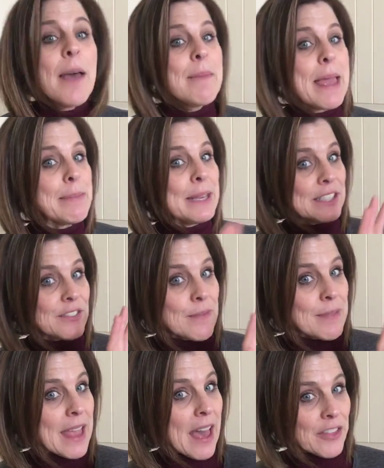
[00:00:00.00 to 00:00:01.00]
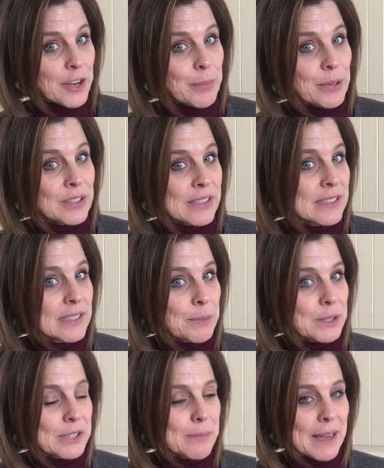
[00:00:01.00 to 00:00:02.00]
Maybe it's from the other person's
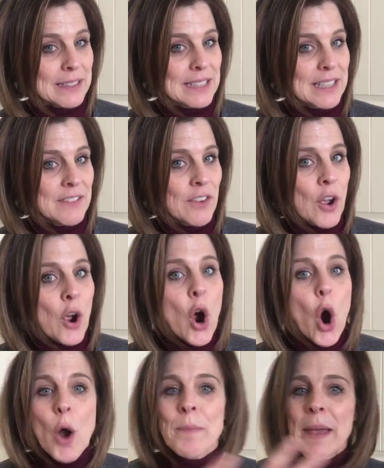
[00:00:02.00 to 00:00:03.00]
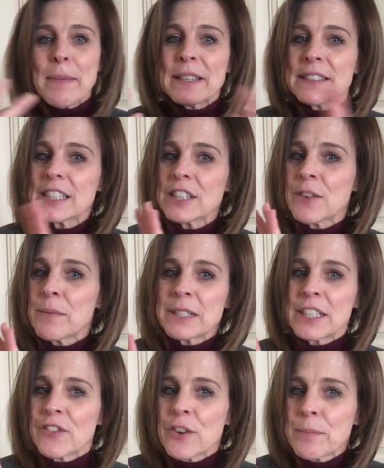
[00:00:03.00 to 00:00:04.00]
perspective, or maybe it's just from a
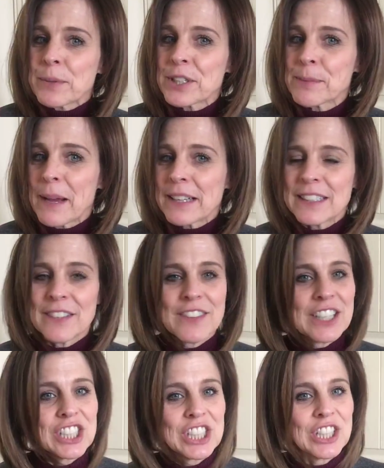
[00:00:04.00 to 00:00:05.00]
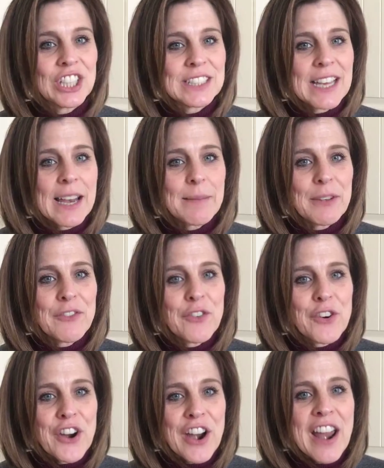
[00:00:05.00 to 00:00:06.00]
different perspective than she looked at it
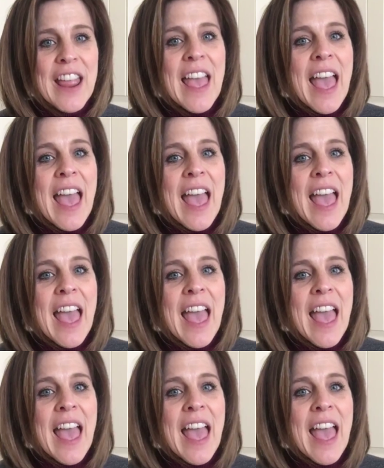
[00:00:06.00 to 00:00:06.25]
before.